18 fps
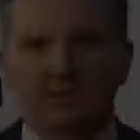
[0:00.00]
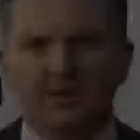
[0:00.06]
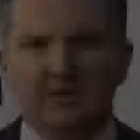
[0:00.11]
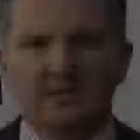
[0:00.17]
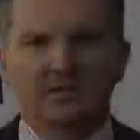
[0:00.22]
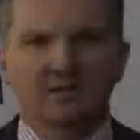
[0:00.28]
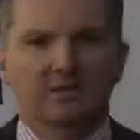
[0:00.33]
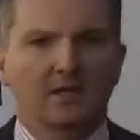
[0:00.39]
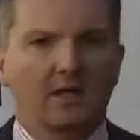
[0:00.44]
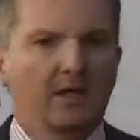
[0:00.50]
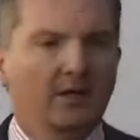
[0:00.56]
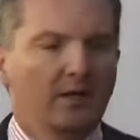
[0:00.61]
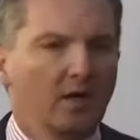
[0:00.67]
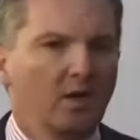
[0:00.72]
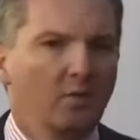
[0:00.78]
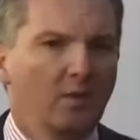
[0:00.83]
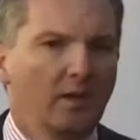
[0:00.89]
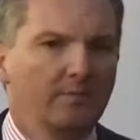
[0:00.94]
this, I
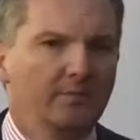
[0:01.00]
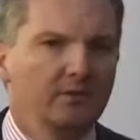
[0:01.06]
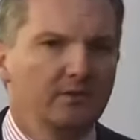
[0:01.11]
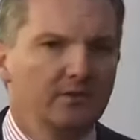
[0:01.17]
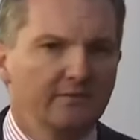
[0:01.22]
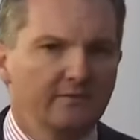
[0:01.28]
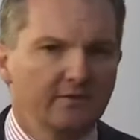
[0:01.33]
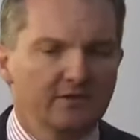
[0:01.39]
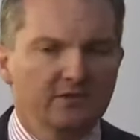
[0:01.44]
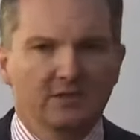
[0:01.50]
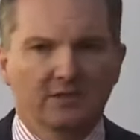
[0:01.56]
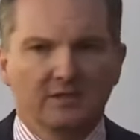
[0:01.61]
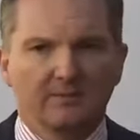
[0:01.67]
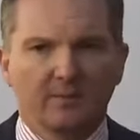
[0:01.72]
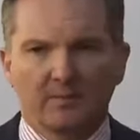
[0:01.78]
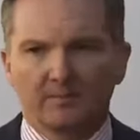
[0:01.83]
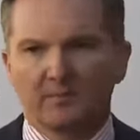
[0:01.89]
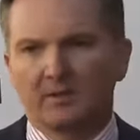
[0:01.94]
know, won't be universally
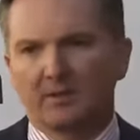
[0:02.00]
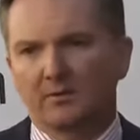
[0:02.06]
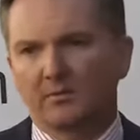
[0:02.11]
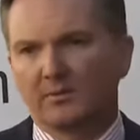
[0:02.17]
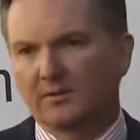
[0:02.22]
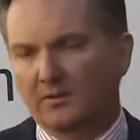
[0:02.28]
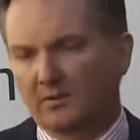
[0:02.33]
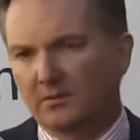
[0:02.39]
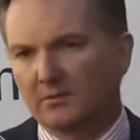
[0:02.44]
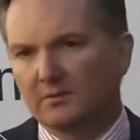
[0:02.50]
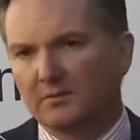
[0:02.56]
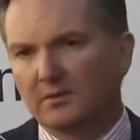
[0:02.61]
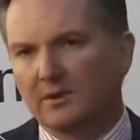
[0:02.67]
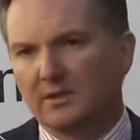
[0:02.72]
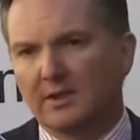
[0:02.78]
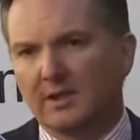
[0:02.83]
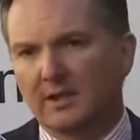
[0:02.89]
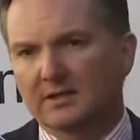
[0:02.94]
popular with all.
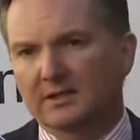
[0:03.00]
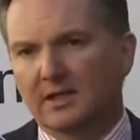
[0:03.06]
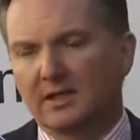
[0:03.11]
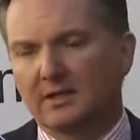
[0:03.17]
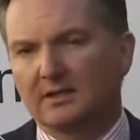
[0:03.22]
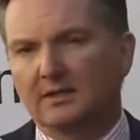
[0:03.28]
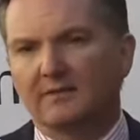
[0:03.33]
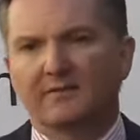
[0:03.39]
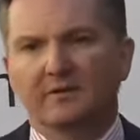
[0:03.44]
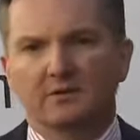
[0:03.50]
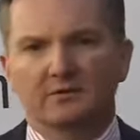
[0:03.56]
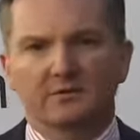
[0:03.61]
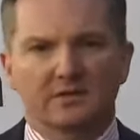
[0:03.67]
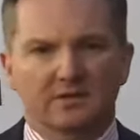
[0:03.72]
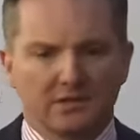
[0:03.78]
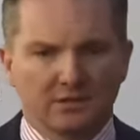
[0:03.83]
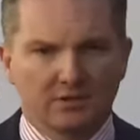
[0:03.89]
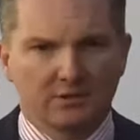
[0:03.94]
It's a difficult
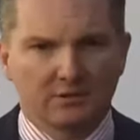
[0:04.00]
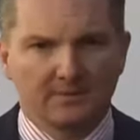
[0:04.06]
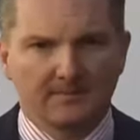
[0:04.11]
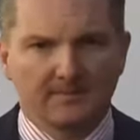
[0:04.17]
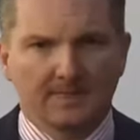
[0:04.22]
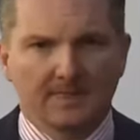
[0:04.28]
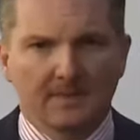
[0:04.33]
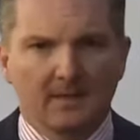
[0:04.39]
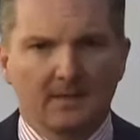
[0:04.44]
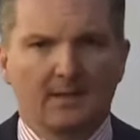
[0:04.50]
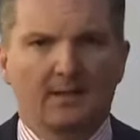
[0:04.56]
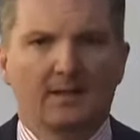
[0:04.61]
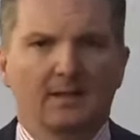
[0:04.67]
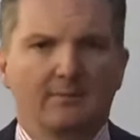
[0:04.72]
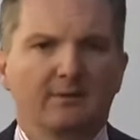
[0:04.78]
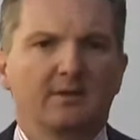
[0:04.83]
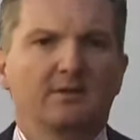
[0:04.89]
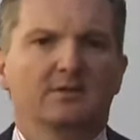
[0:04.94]
decision,
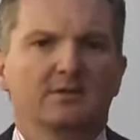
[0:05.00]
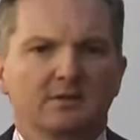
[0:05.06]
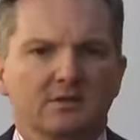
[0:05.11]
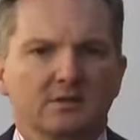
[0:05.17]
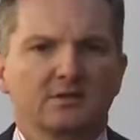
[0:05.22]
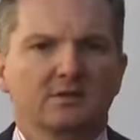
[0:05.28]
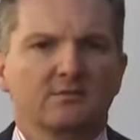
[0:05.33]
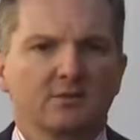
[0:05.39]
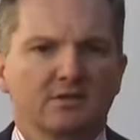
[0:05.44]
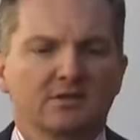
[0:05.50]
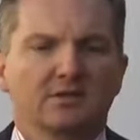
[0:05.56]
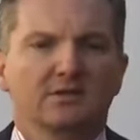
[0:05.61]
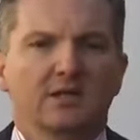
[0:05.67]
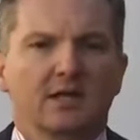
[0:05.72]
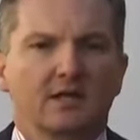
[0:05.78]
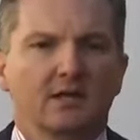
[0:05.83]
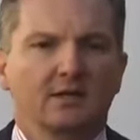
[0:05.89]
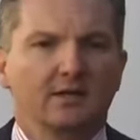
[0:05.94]
but a decision which is
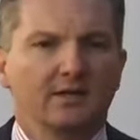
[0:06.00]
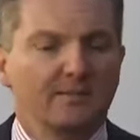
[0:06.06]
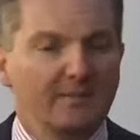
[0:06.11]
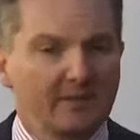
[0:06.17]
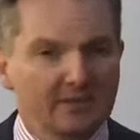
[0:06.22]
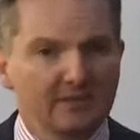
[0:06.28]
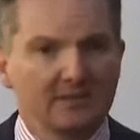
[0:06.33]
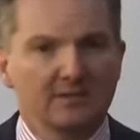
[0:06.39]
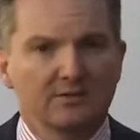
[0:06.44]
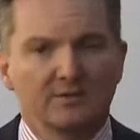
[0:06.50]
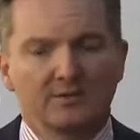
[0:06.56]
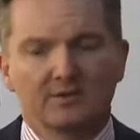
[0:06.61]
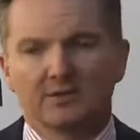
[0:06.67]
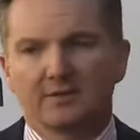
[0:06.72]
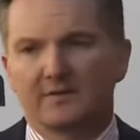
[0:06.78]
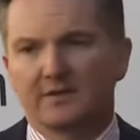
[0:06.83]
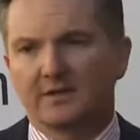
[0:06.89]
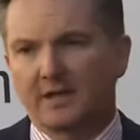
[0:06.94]
taken in the best
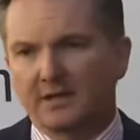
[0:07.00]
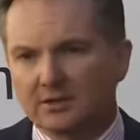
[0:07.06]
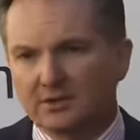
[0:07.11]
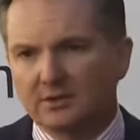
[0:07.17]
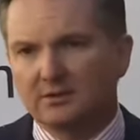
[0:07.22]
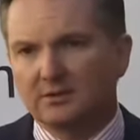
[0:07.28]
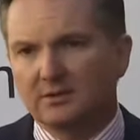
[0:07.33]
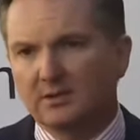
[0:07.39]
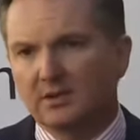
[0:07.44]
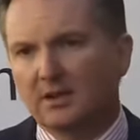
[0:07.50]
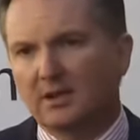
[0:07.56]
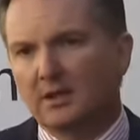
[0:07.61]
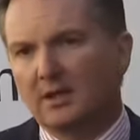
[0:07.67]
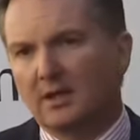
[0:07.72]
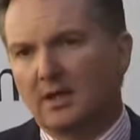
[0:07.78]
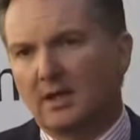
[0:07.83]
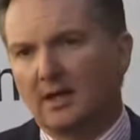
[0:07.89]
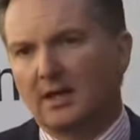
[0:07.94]
interests of the nation,
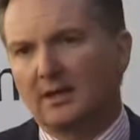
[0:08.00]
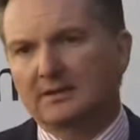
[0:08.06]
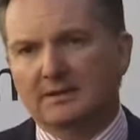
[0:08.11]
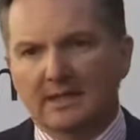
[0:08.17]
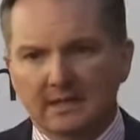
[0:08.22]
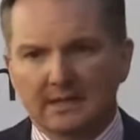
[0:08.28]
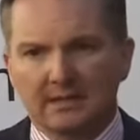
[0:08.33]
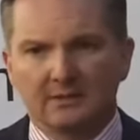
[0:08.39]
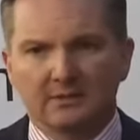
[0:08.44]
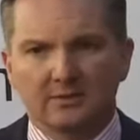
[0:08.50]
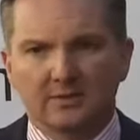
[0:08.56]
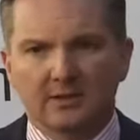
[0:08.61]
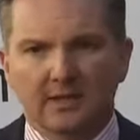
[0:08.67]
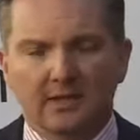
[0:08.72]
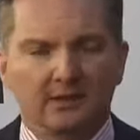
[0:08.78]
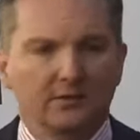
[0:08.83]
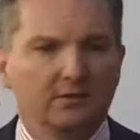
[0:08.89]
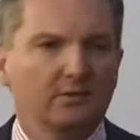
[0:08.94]
taking into
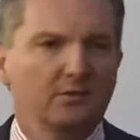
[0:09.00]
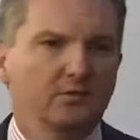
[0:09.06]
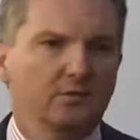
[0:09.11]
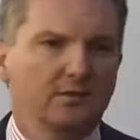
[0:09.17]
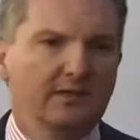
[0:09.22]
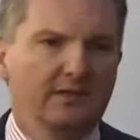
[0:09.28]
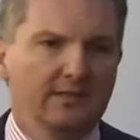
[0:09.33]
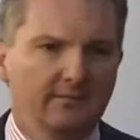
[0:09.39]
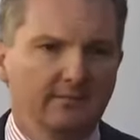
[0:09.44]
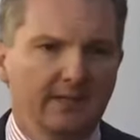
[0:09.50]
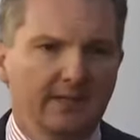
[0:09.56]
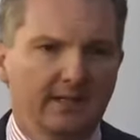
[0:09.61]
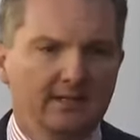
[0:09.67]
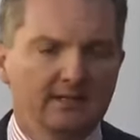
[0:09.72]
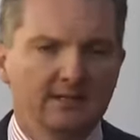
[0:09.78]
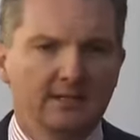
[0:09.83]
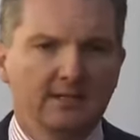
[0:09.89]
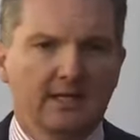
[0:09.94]
account all the
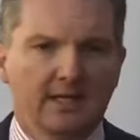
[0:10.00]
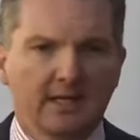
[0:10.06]
impacts it